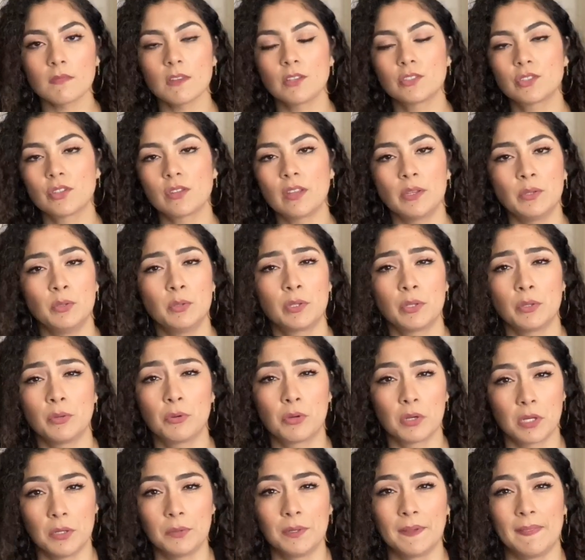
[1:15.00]
so that you can
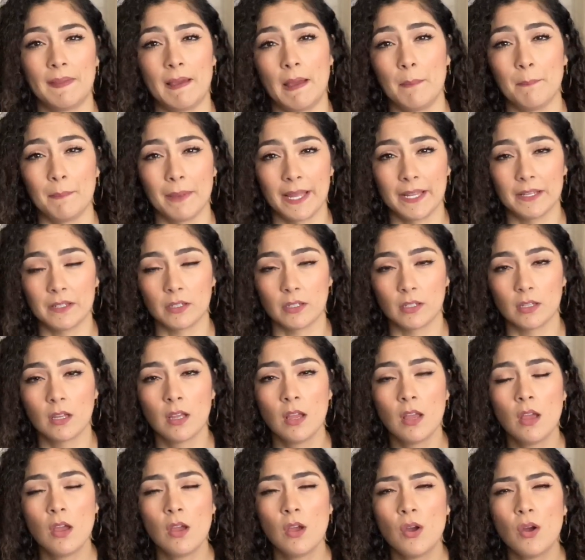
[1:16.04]
grow in that manner,
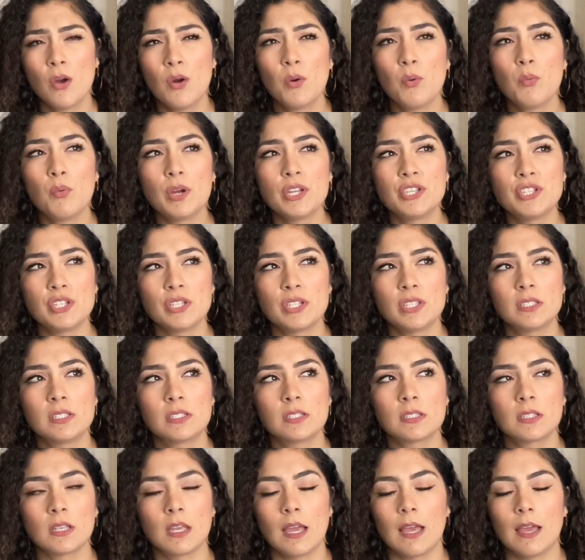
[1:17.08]
which
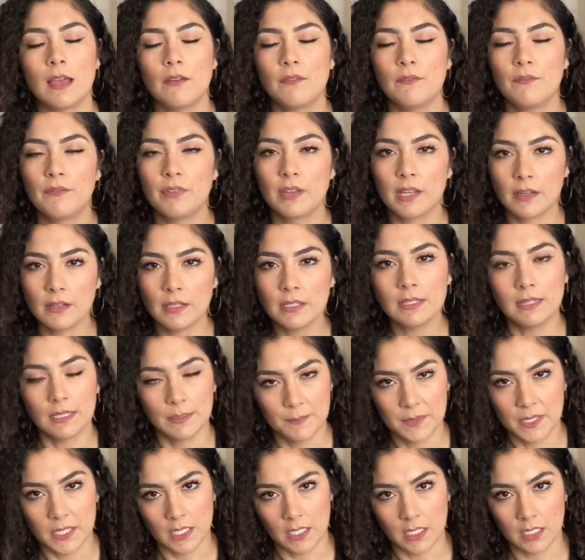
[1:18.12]
is very
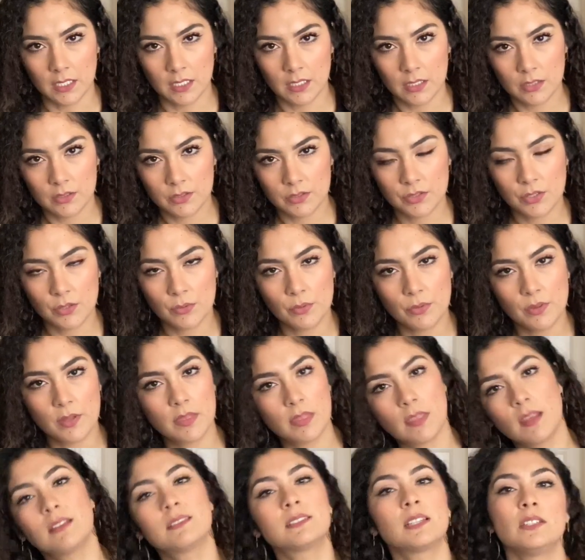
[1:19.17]
limiting. So the
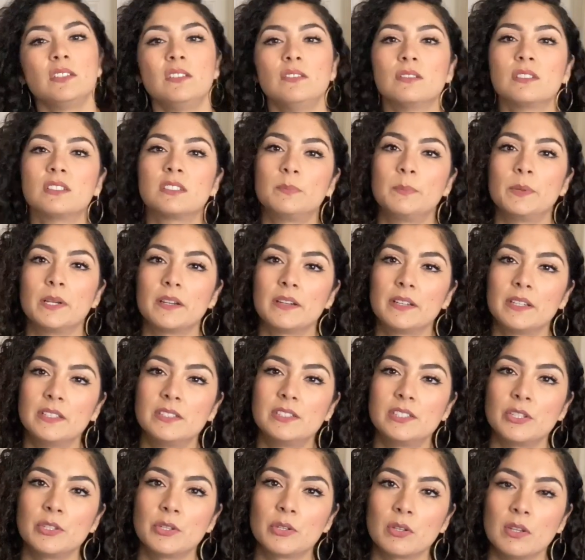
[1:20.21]
things that you
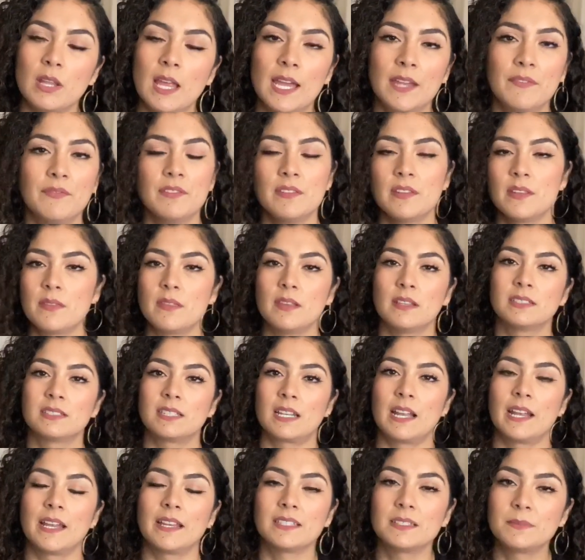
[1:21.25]
experience in your life and the things
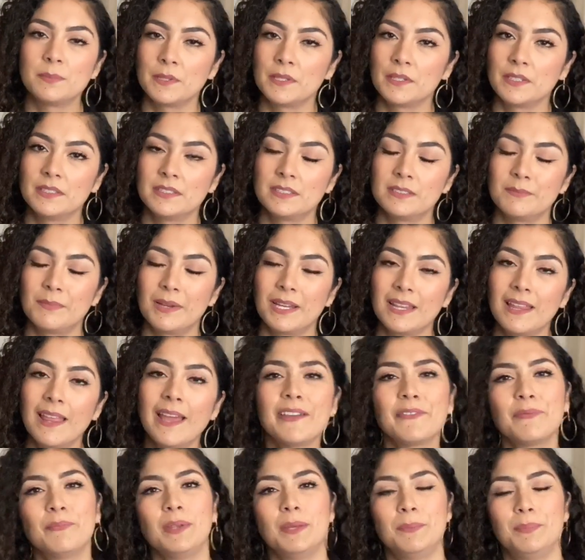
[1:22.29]
that I experience in my
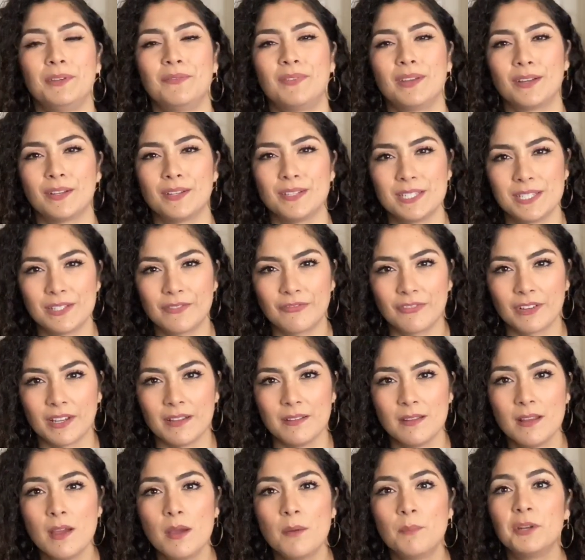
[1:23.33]
life may be very
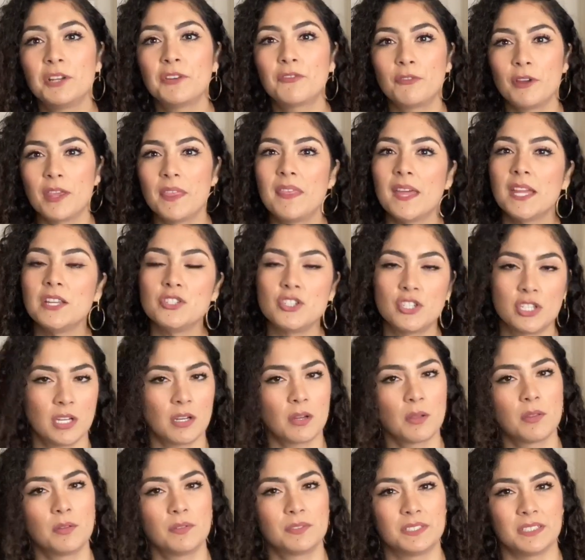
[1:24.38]
different. But if we then
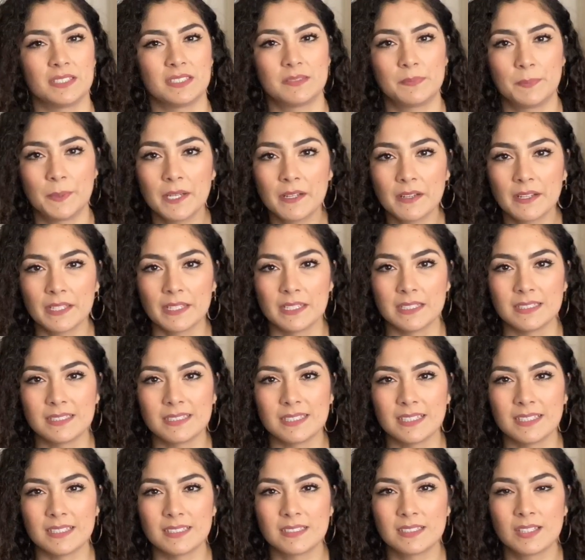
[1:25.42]
share those
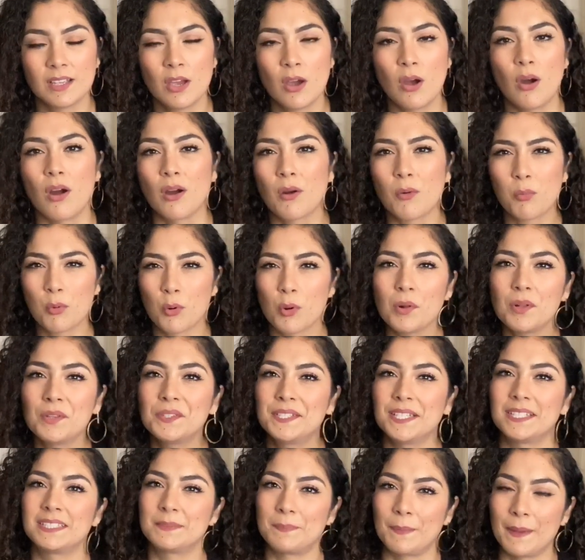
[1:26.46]
experiences, our
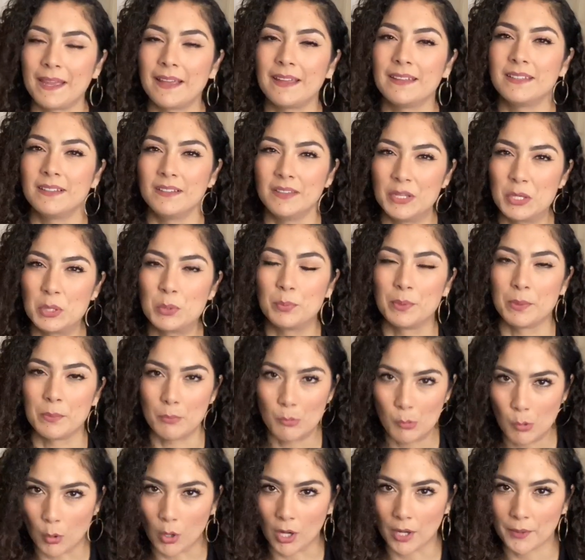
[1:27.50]
worlds expand a little bit
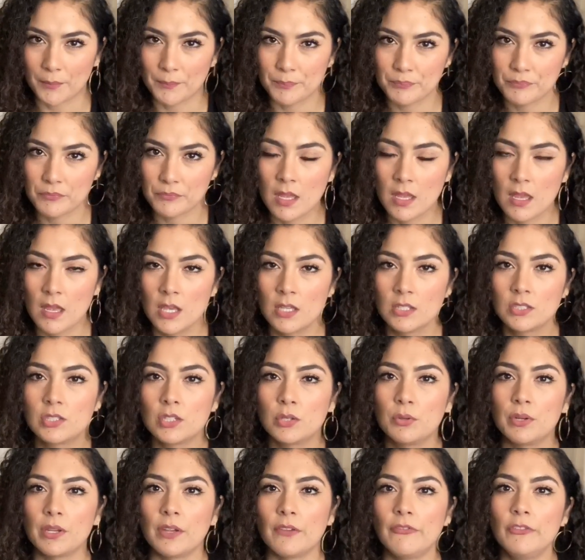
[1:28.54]
more.
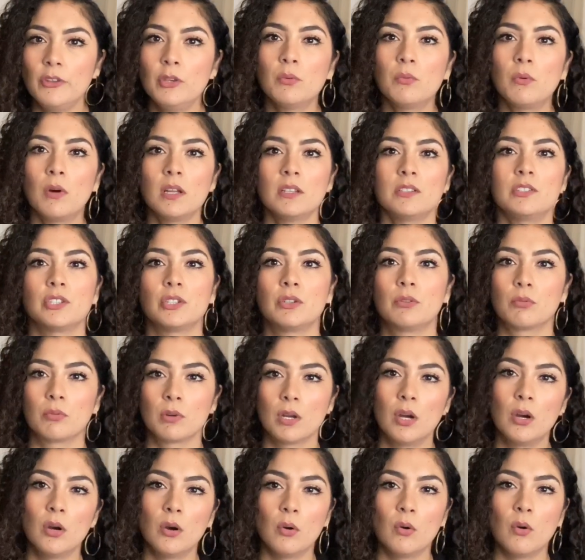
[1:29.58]
So if you want to
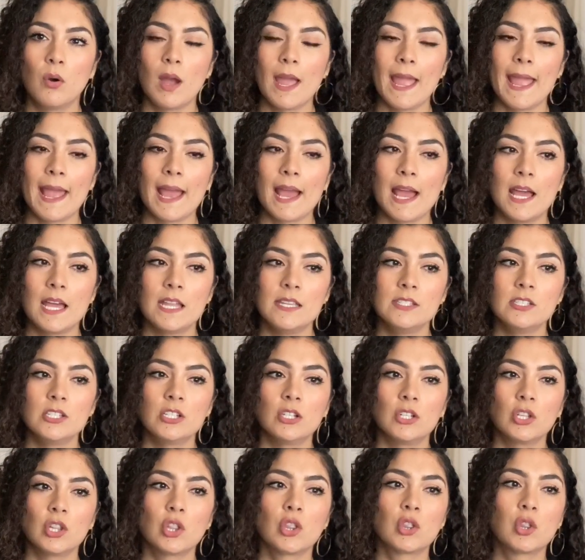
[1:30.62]
grow and
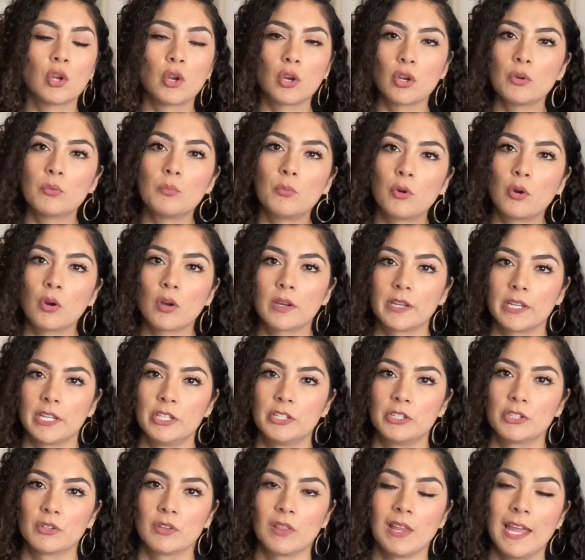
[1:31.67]
learn more
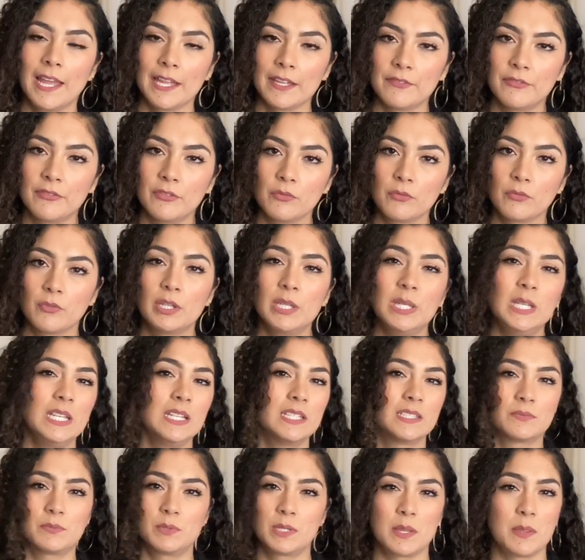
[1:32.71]
in your life, reading
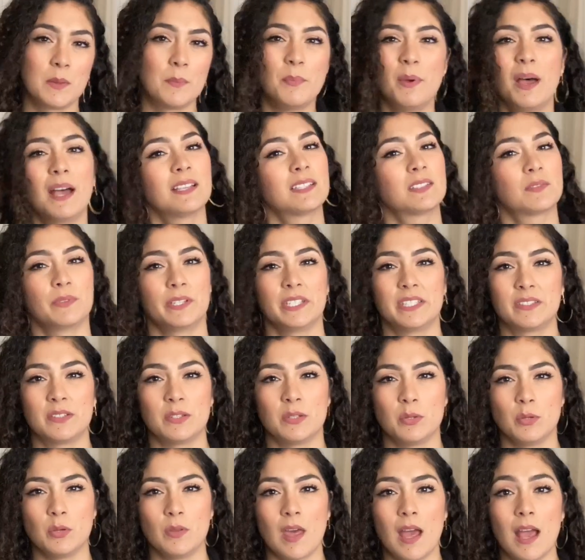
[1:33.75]
is one of the best ways to
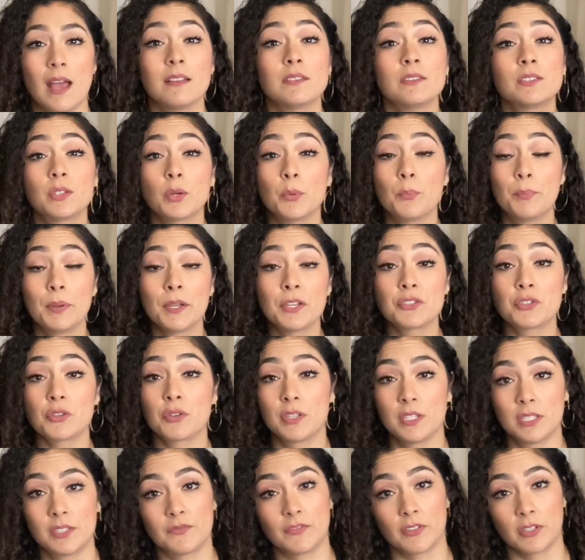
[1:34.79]
do that. So picture
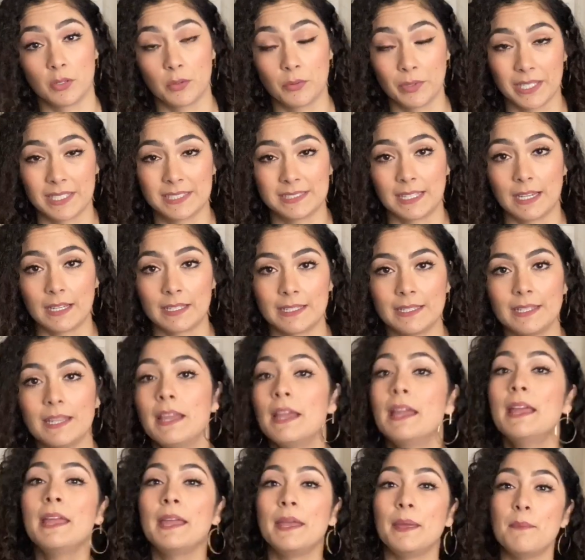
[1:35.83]
this for a quick second.
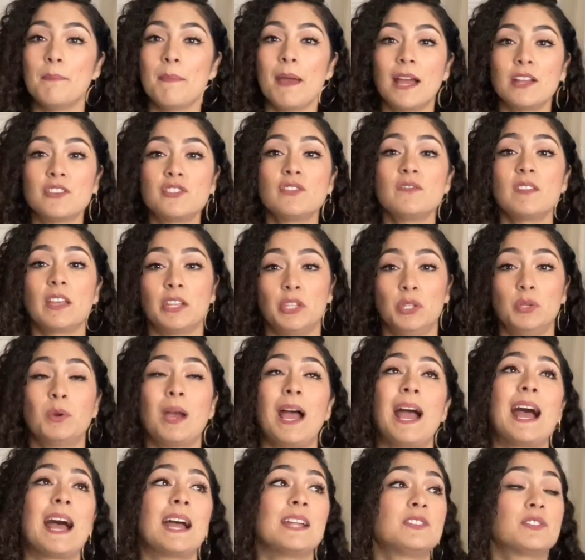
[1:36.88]
Imagine that you
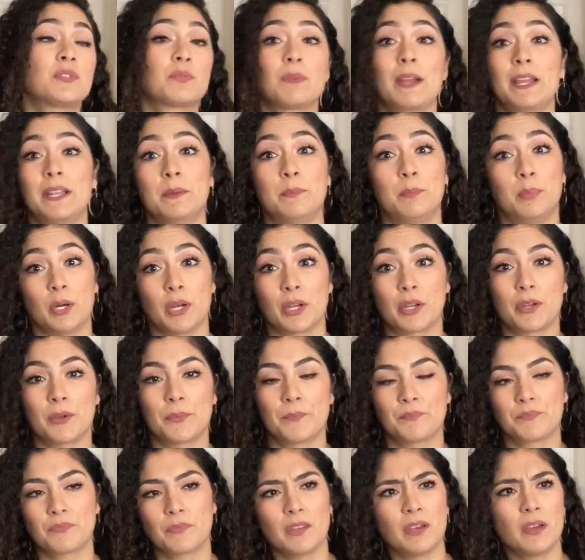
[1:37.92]
had to write a book
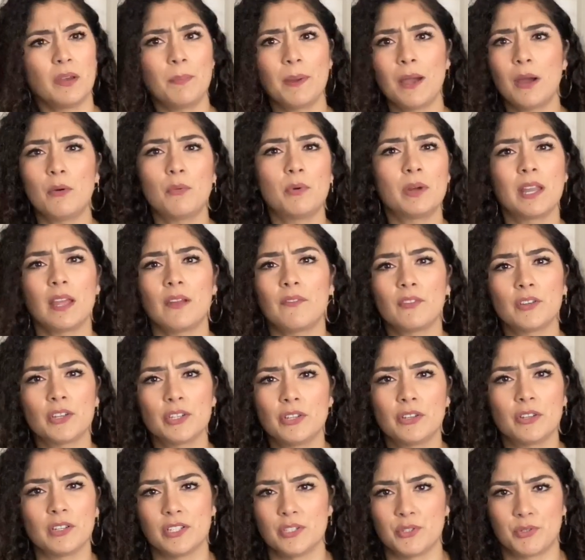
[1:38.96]
about whatever
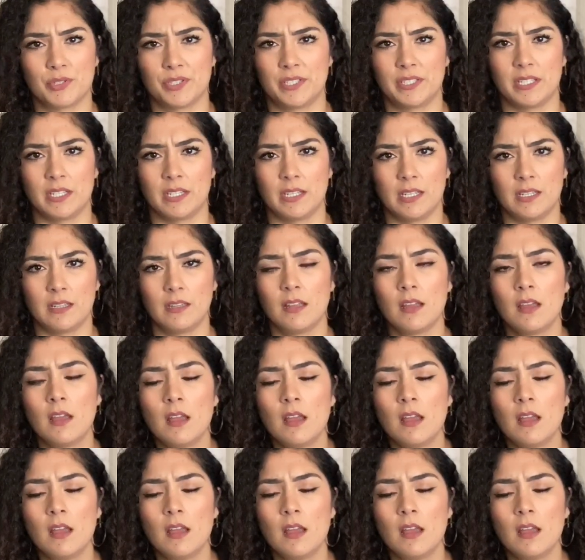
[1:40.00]
you're interested in.